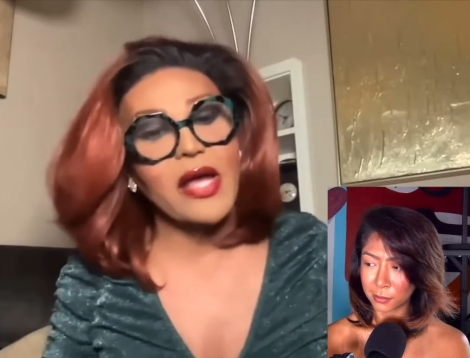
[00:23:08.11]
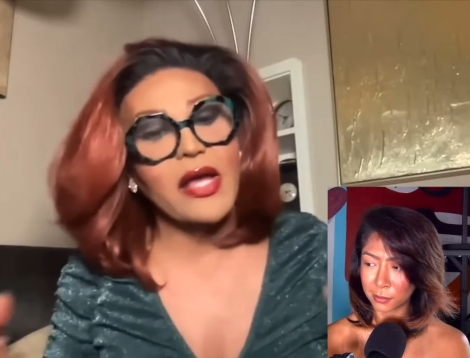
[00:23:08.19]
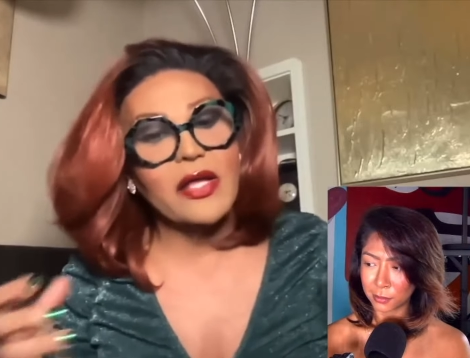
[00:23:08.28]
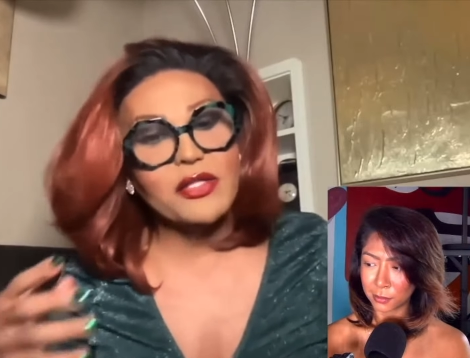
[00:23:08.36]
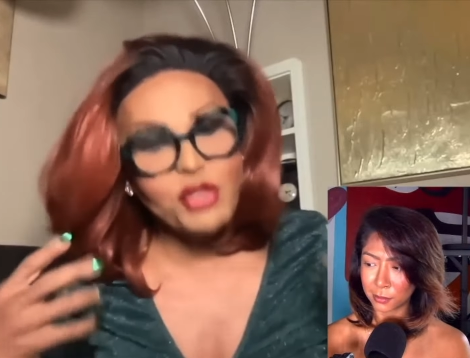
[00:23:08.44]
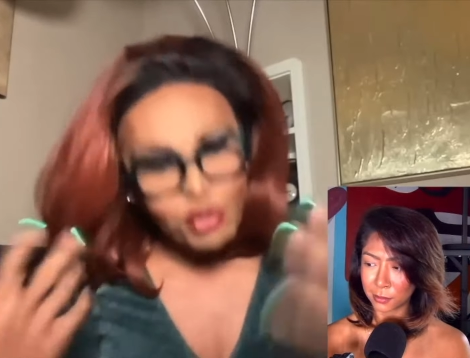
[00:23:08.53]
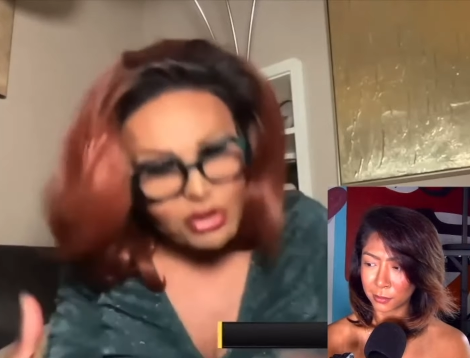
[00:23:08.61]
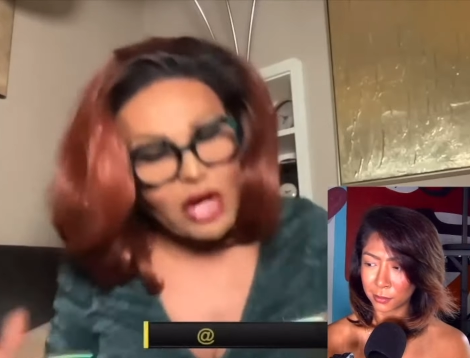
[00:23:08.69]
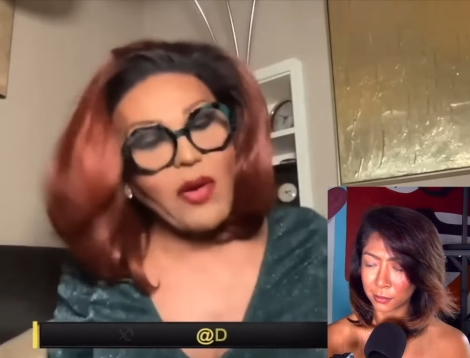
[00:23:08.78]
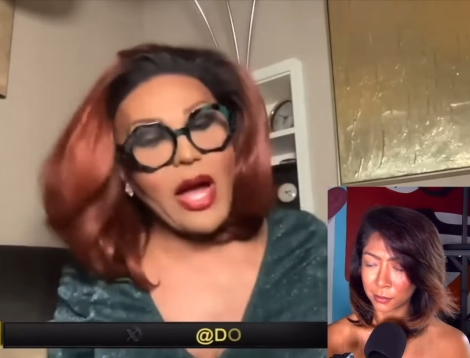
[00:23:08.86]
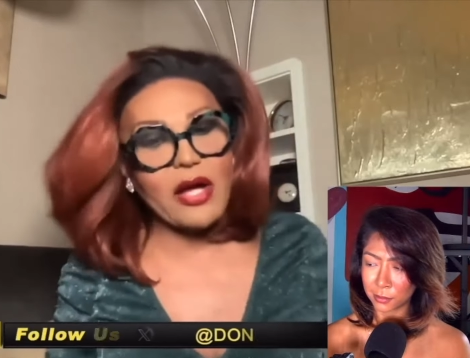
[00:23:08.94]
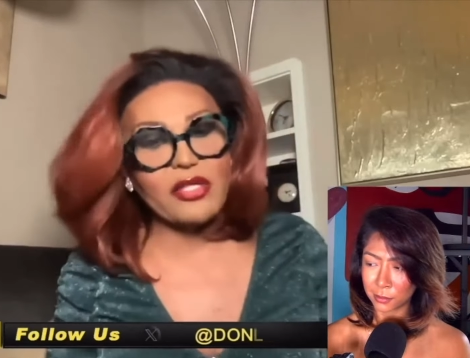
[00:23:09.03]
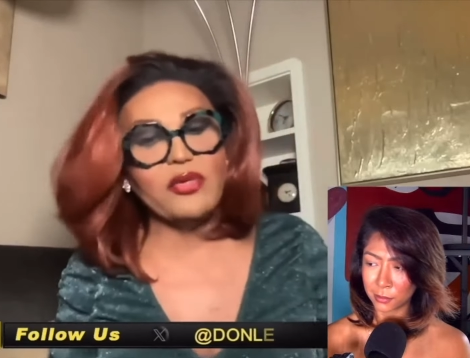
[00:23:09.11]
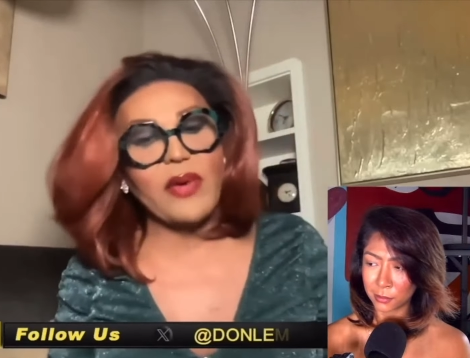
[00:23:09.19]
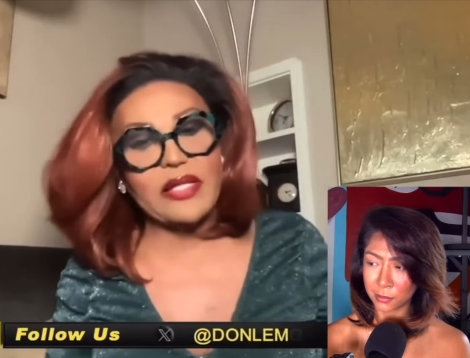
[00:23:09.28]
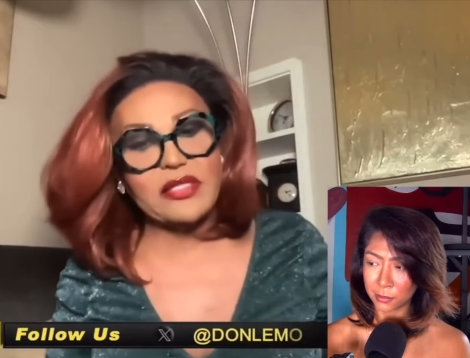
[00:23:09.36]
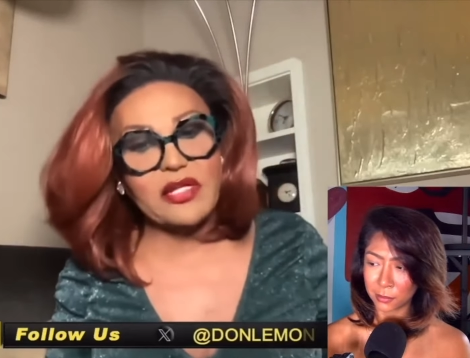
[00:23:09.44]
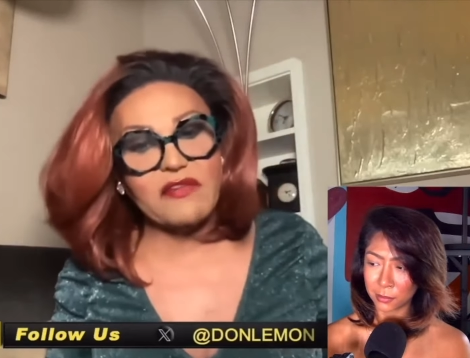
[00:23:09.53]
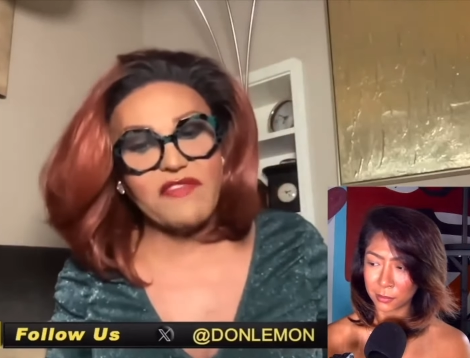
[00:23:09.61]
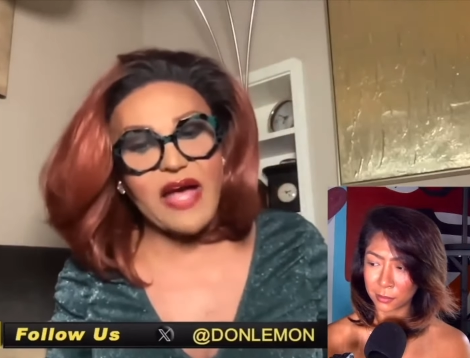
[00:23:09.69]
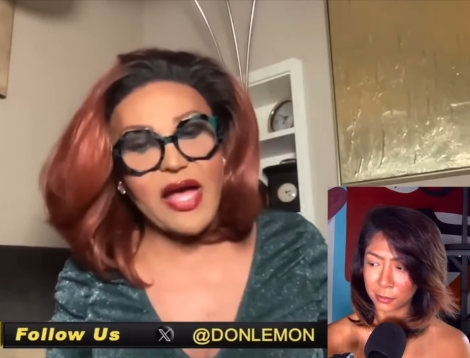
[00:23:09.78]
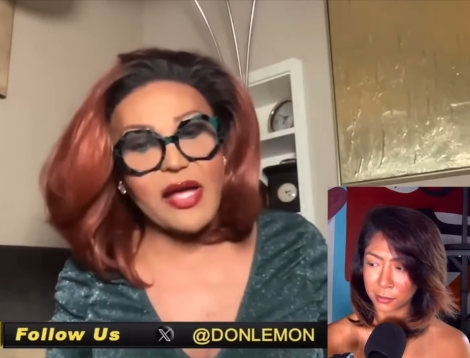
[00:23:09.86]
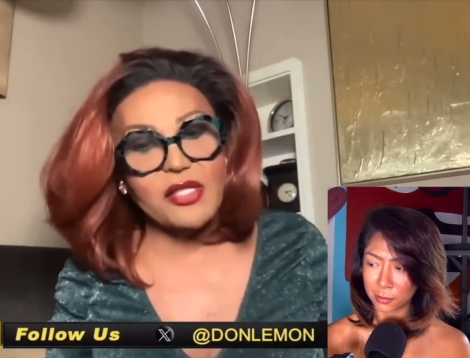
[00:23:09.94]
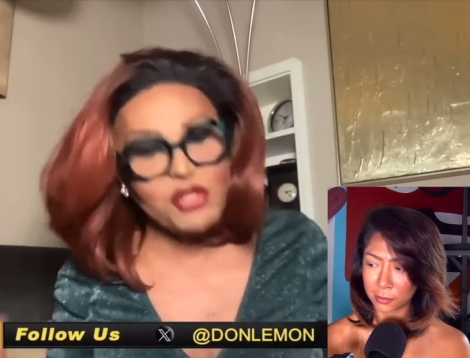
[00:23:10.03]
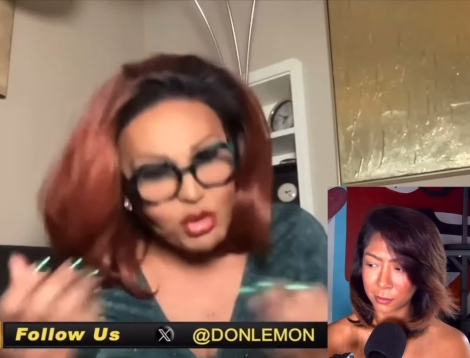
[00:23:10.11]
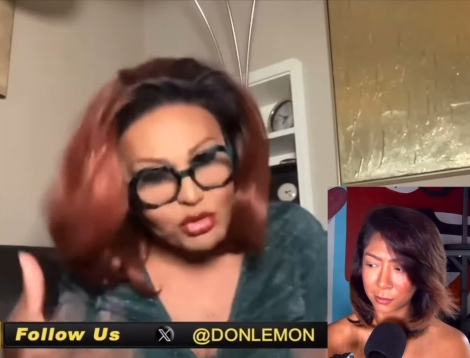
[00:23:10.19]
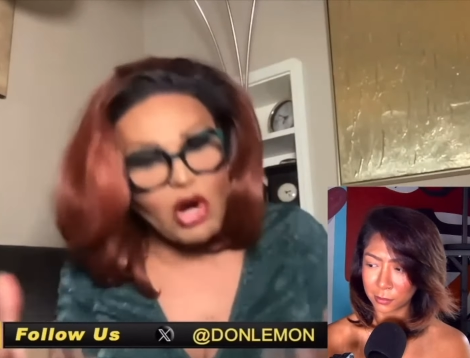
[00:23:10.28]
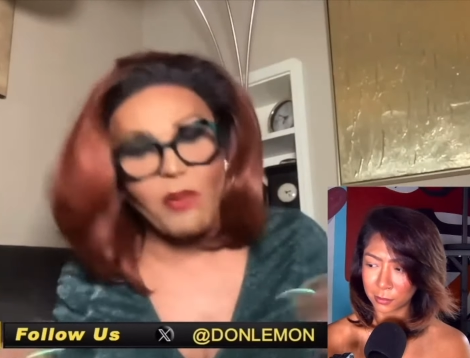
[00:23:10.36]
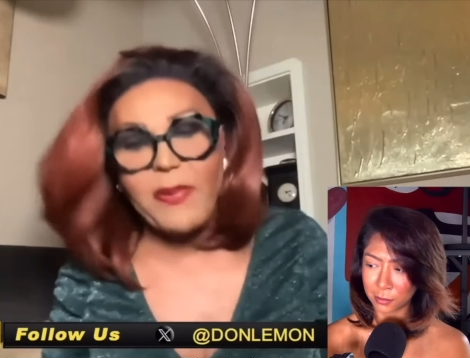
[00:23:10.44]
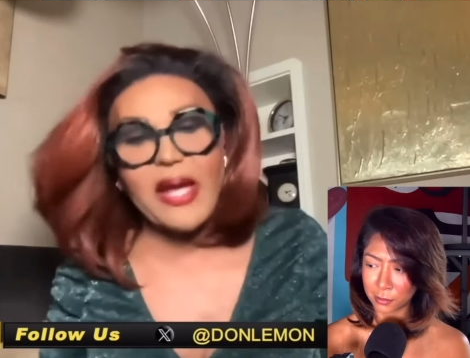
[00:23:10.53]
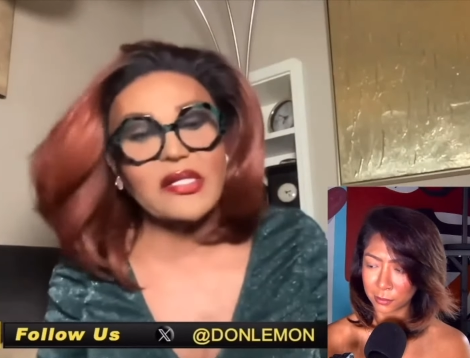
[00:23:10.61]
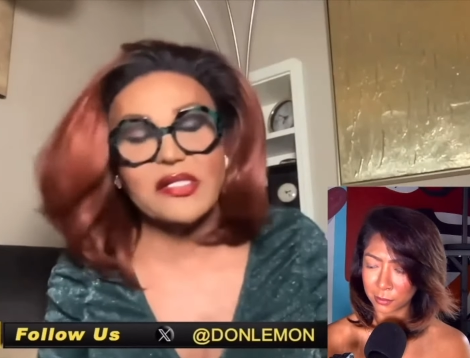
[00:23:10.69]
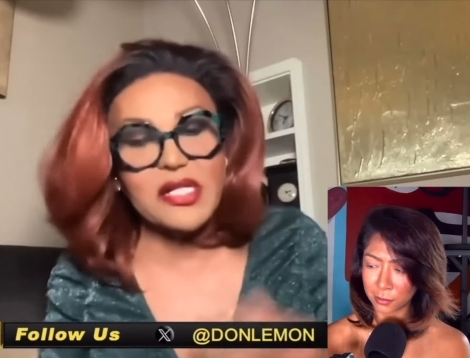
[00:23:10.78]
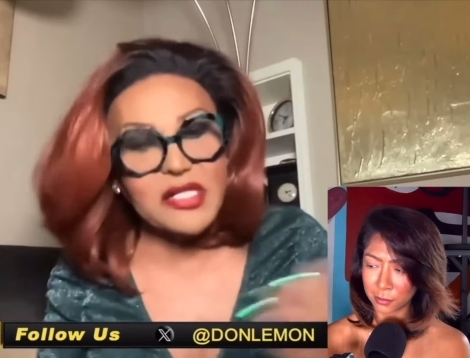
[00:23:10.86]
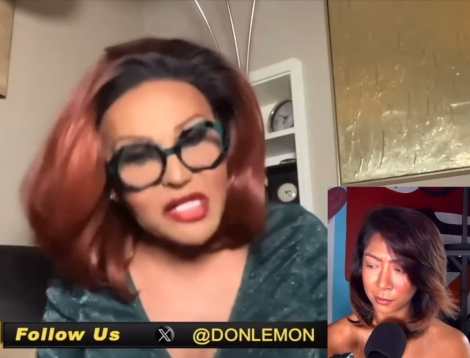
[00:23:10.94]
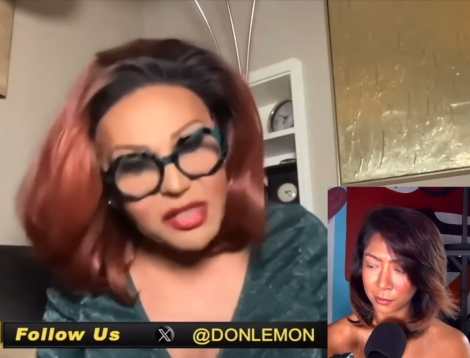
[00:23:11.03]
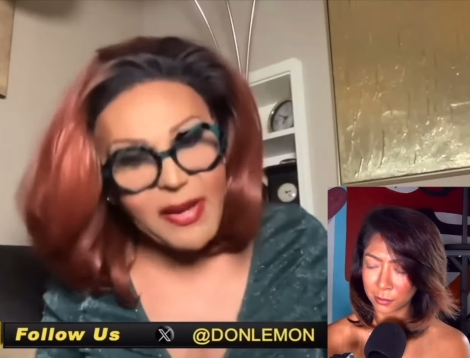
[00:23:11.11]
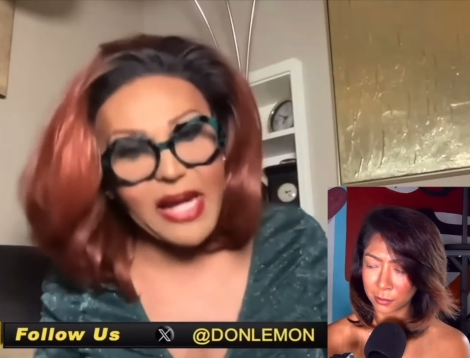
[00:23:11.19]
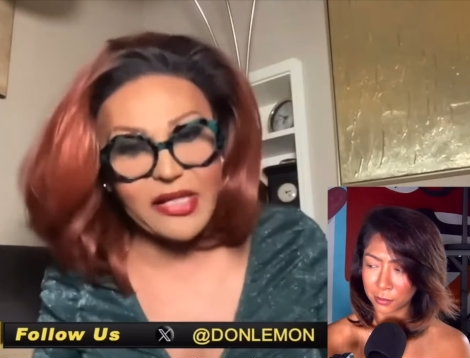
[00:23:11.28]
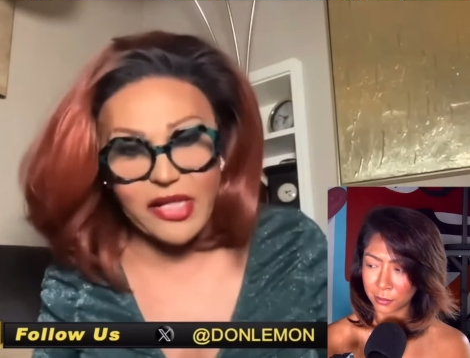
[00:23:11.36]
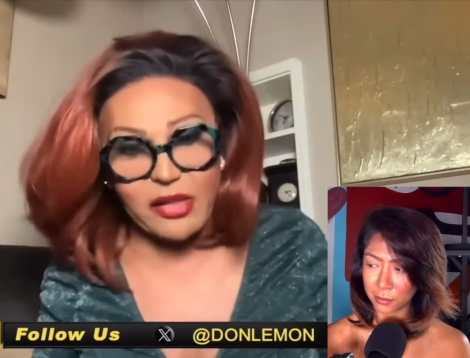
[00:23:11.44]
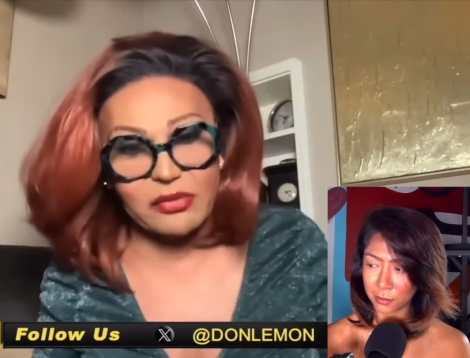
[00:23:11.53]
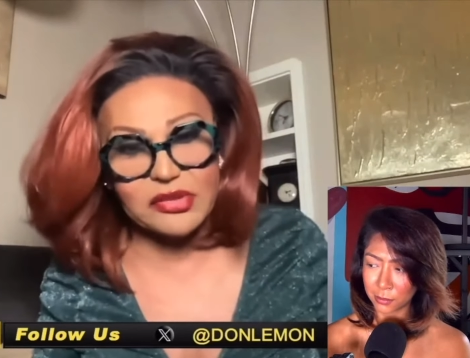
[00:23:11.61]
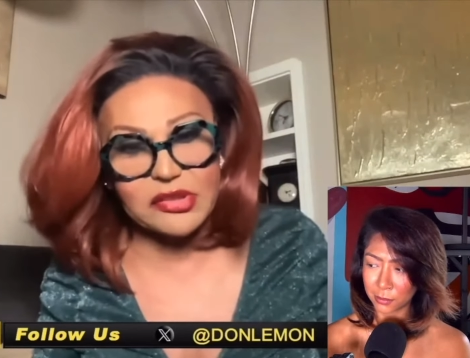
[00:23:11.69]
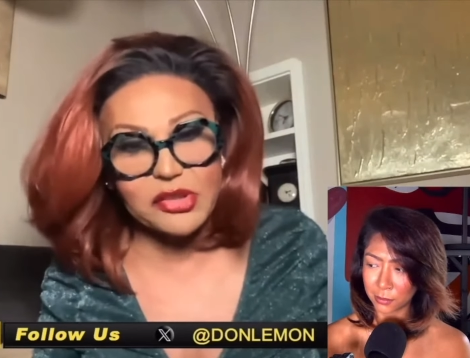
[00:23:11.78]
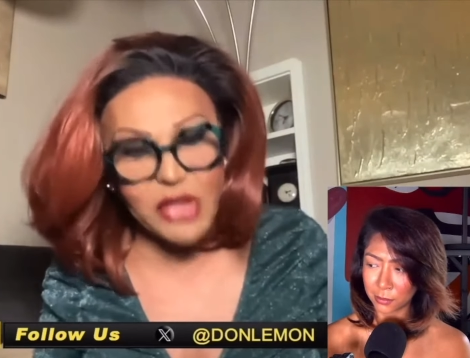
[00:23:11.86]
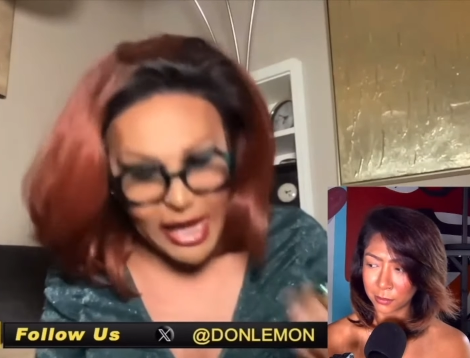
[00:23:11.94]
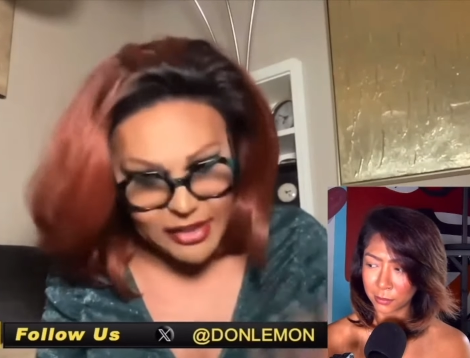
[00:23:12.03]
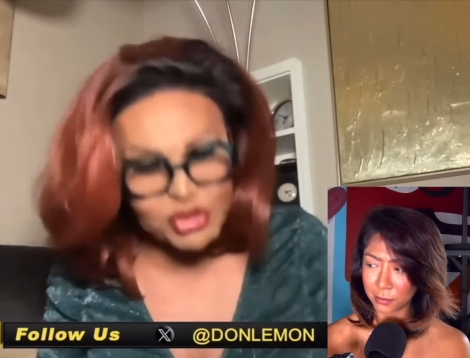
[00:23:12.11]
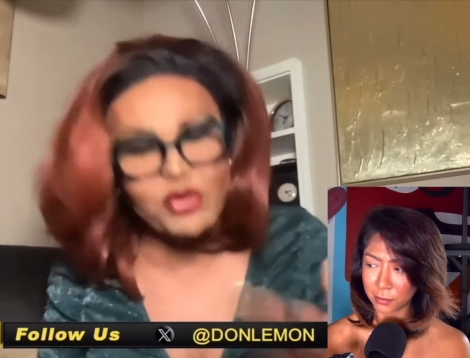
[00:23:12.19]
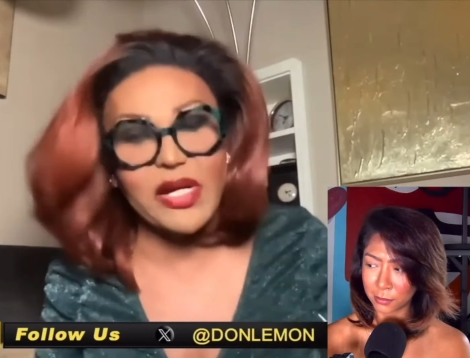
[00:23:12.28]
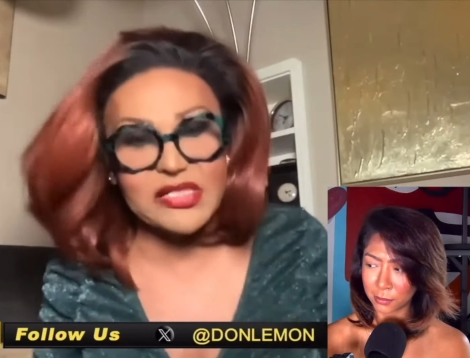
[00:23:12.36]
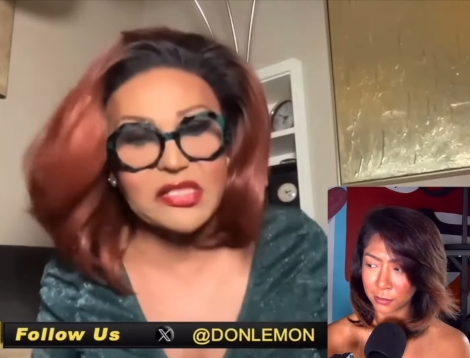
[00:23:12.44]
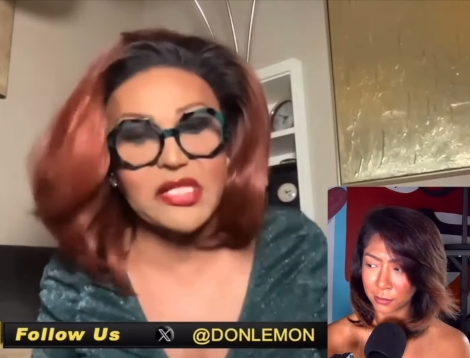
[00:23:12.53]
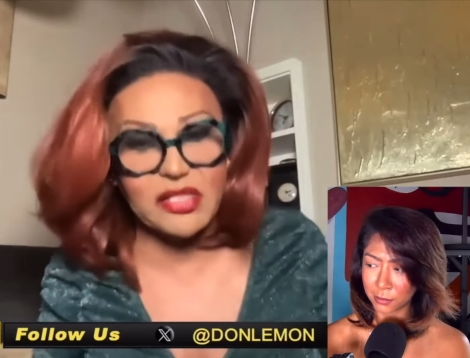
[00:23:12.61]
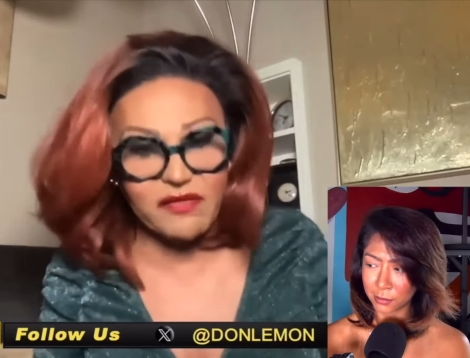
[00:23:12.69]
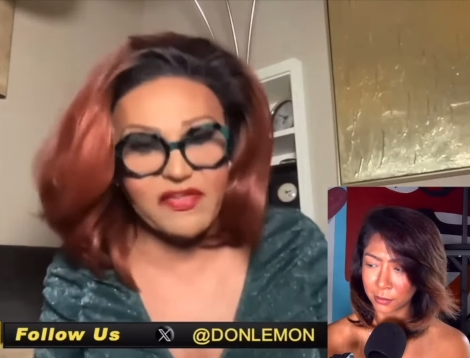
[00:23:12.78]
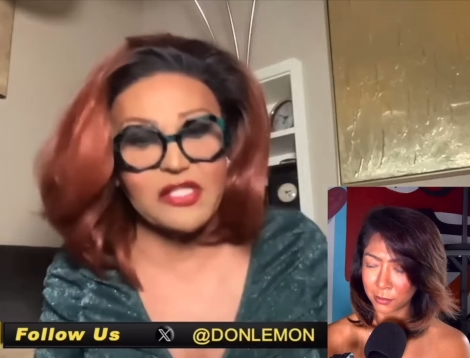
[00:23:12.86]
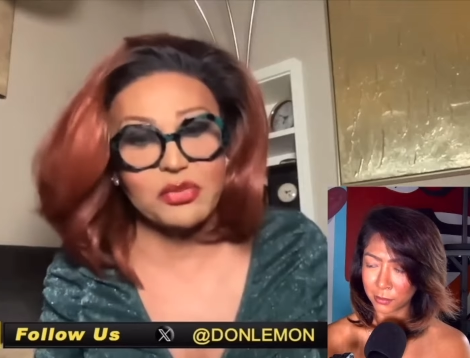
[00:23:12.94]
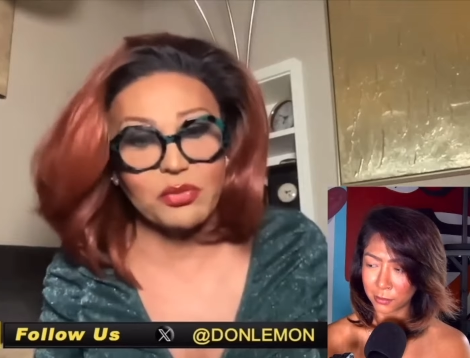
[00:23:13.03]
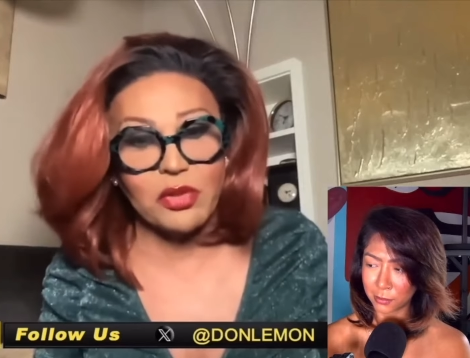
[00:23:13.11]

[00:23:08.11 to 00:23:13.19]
Speaker 1: You know how you identify. You know better than anybody else. At you as an individual